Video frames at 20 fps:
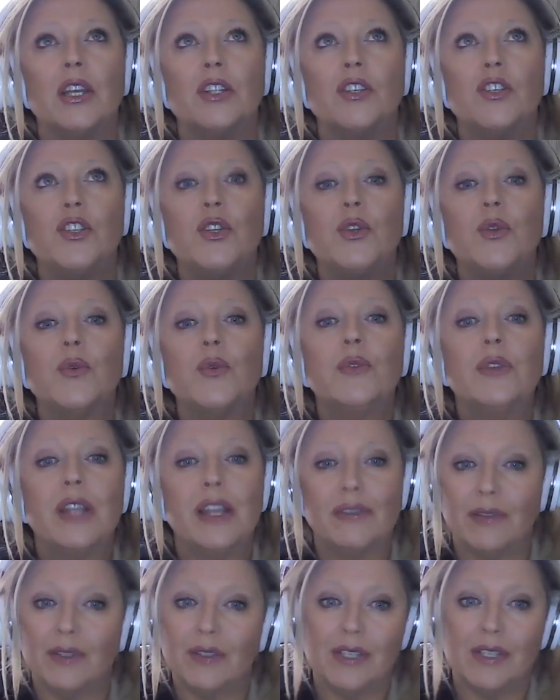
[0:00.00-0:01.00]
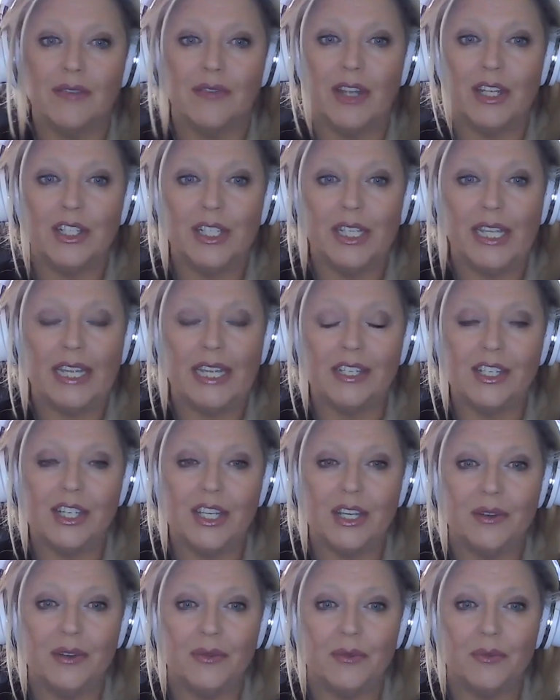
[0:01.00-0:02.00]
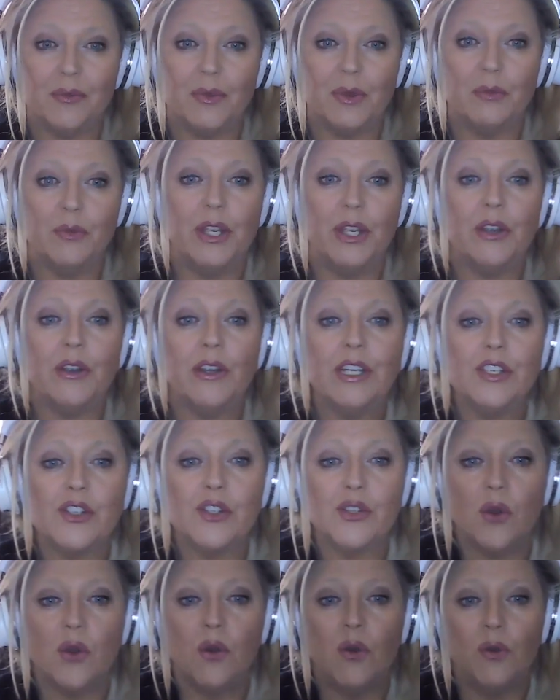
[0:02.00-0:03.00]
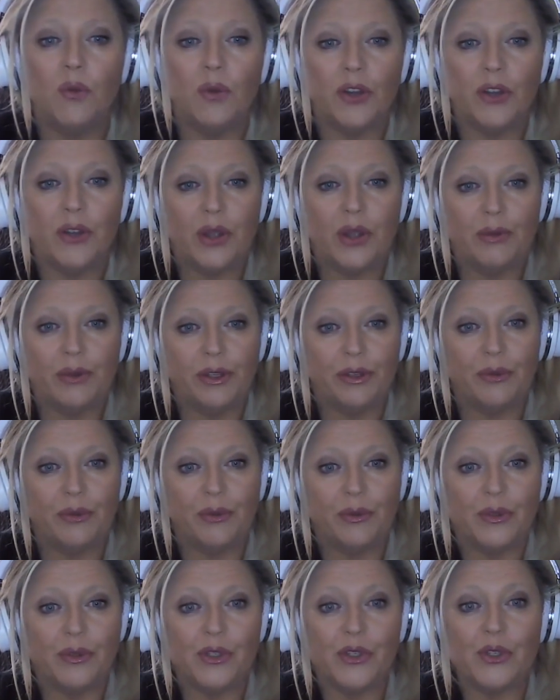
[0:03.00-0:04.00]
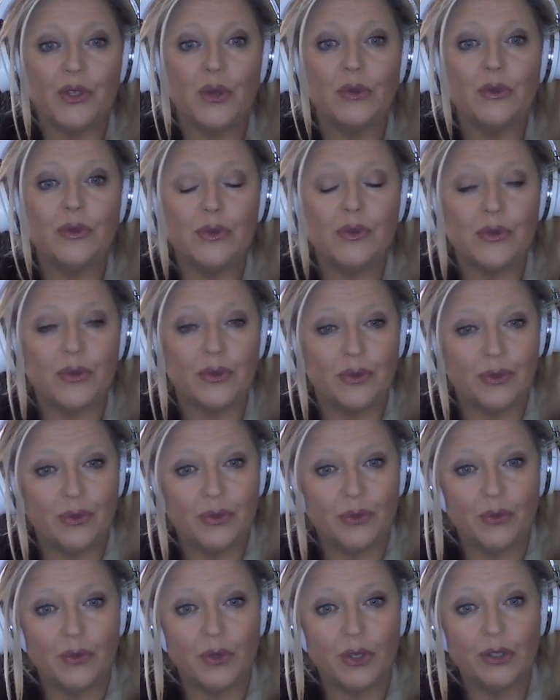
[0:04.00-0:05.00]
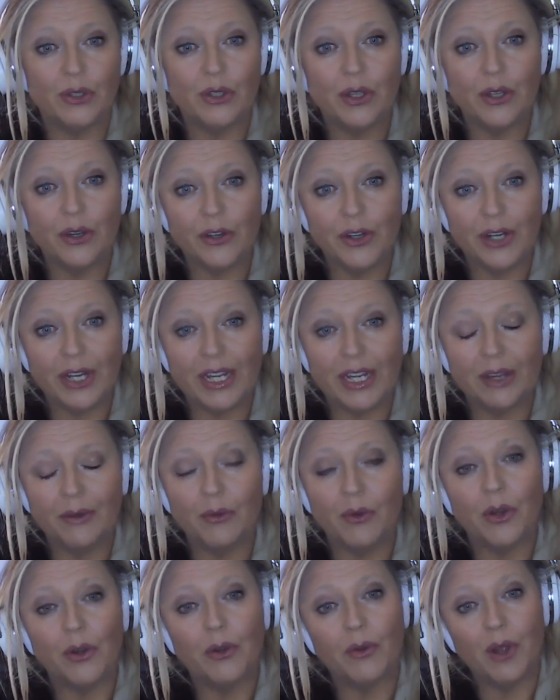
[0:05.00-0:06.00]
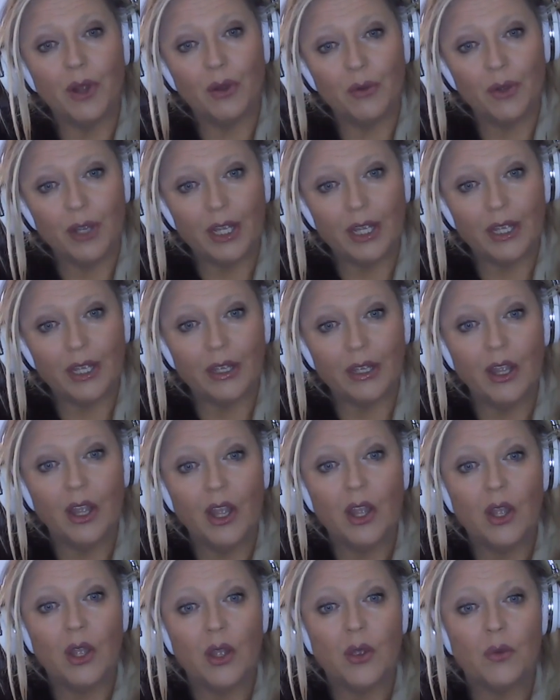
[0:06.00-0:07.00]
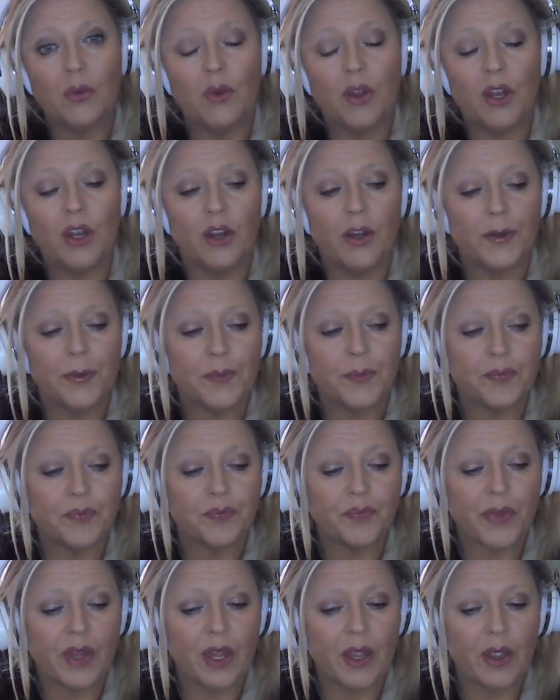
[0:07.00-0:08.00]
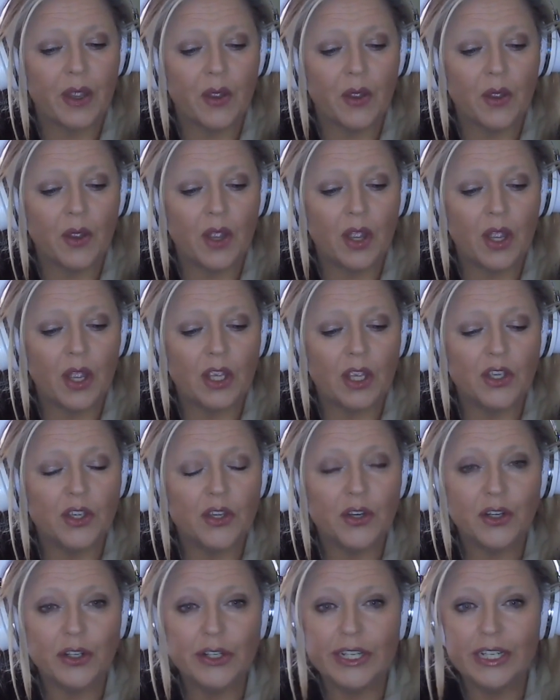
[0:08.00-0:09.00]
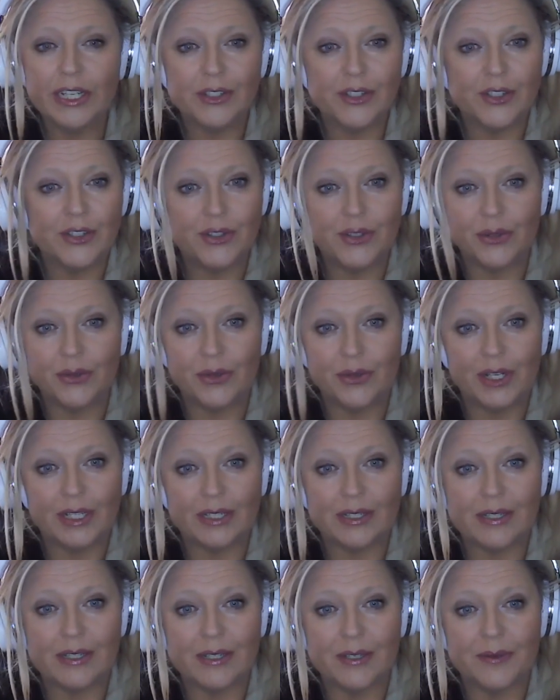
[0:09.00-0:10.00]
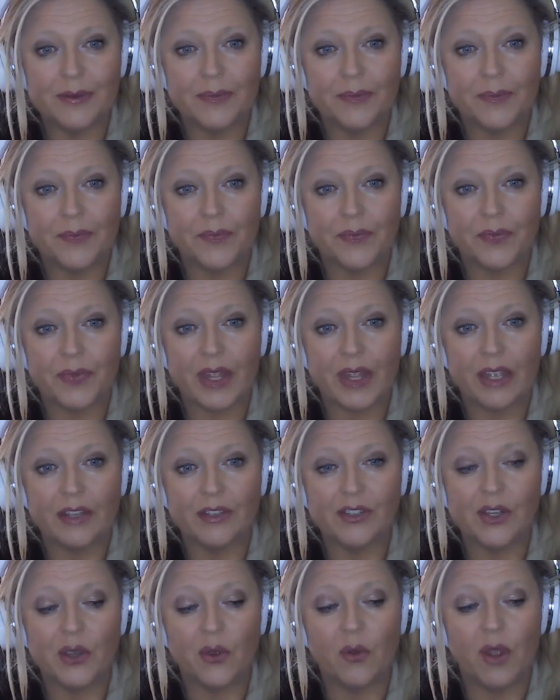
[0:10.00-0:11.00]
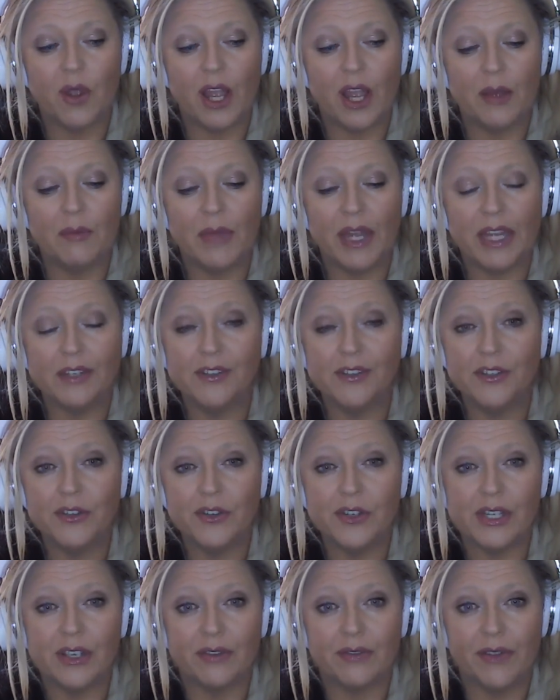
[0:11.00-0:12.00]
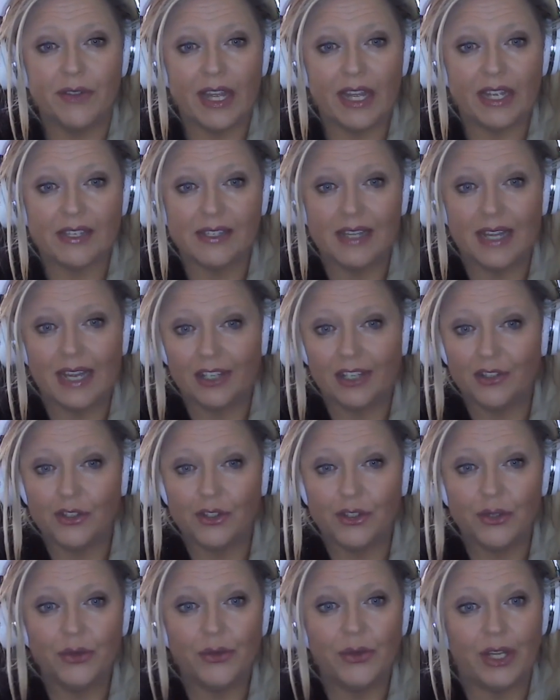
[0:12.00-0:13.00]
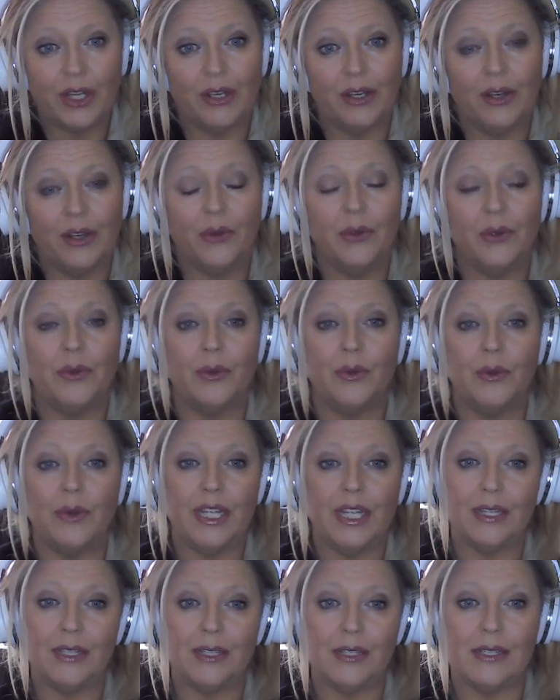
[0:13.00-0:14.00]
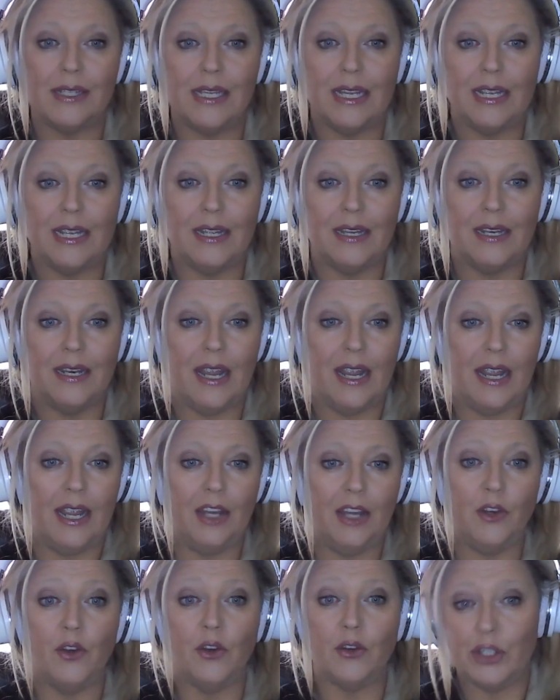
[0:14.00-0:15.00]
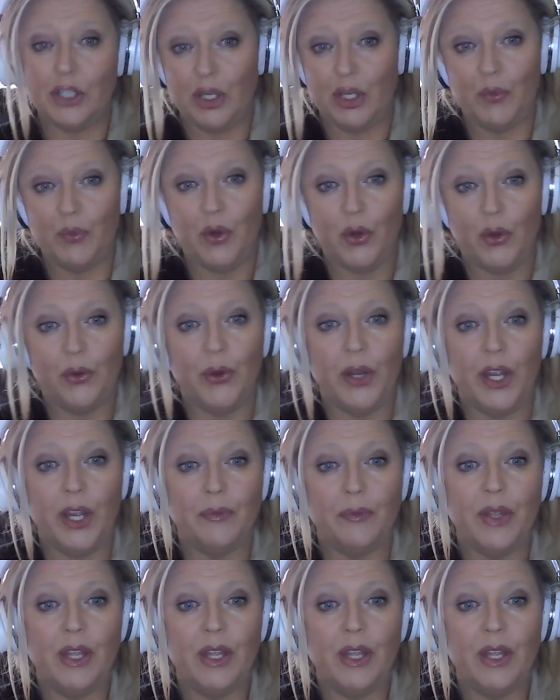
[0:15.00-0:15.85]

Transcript: 2 levels of education. When we are a soul, we're going through soul school. We're learning, we're growing, we're curious students. So imagine yourself as a student who is in a nursing program.